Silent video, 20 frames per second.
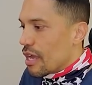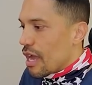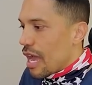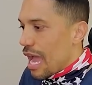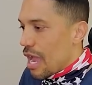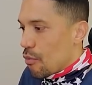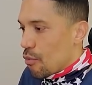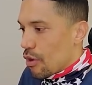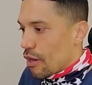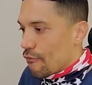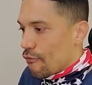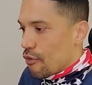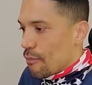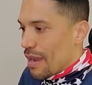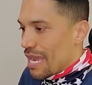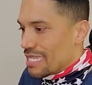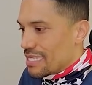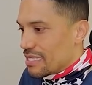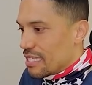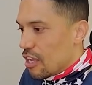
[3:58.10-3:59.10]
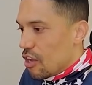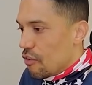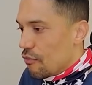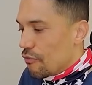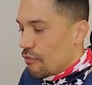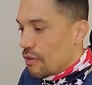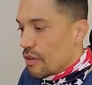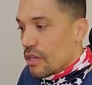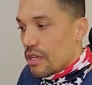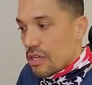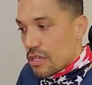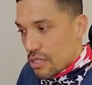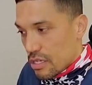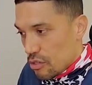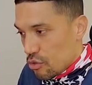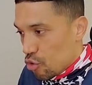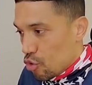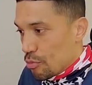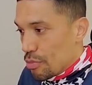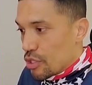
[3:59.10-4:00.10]
work for myself,
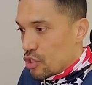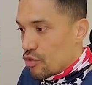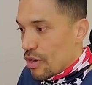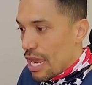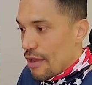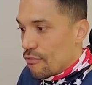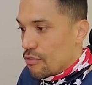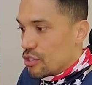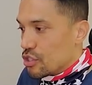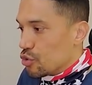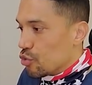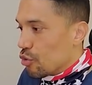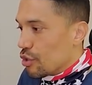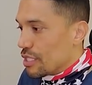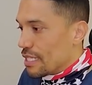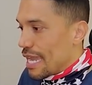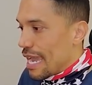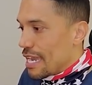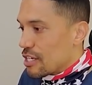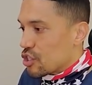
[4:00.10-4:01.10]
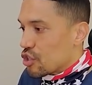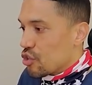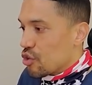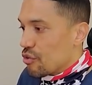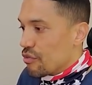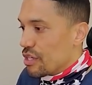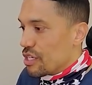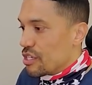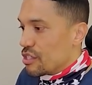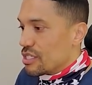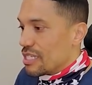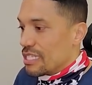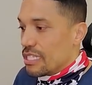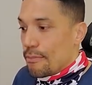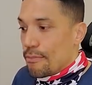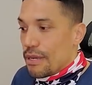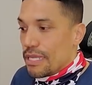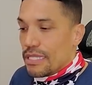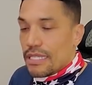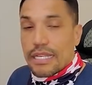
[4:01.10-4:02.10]
Uber drivers, DoorDash couriers, independent